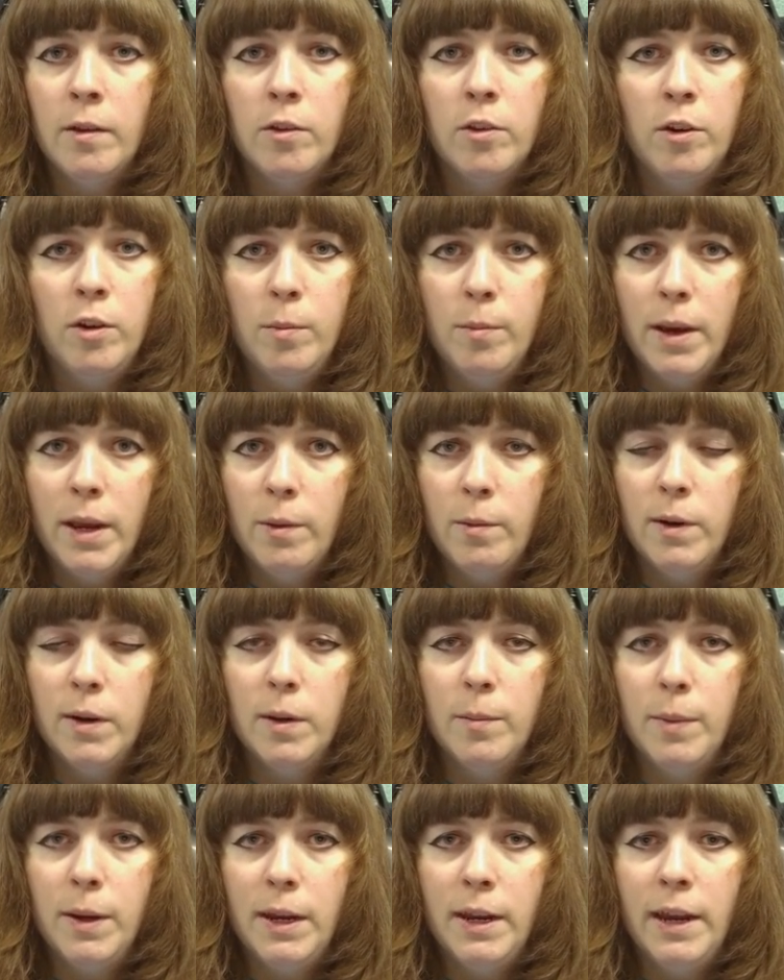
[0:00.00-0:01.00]
So you may want to
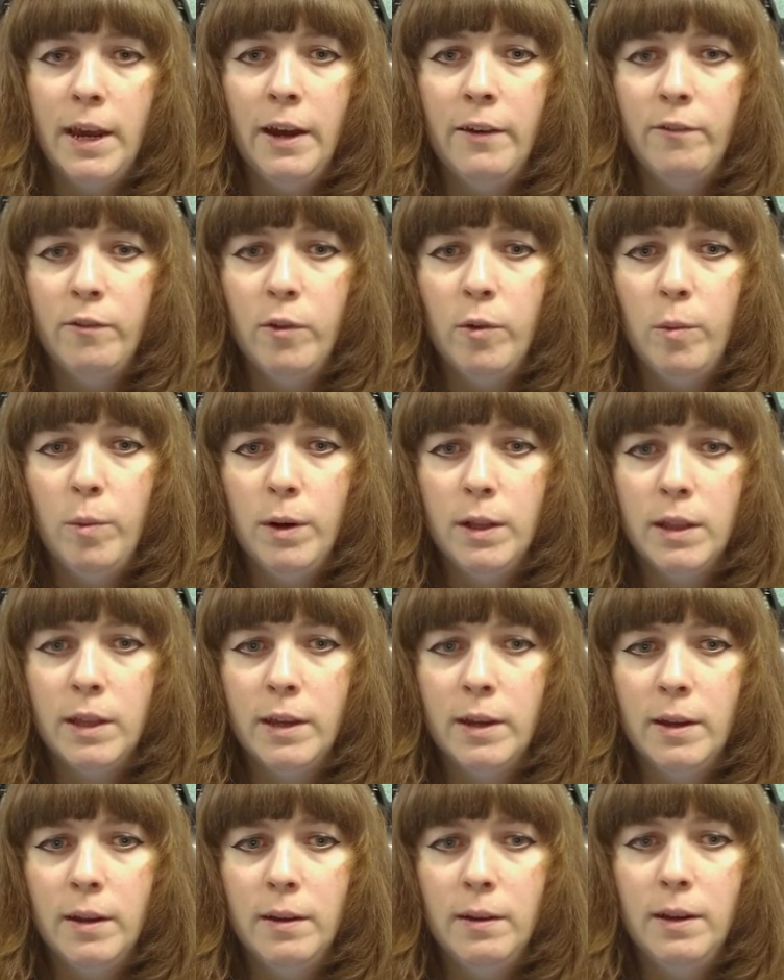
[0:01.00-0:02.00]
be careful with
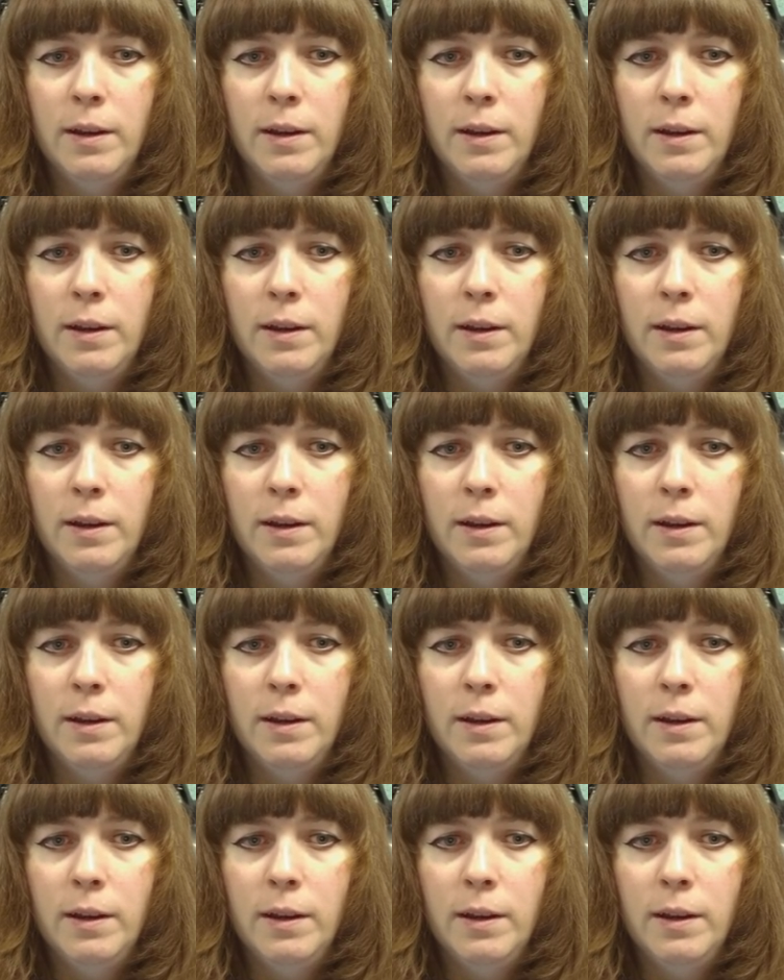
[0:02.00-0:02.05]
it.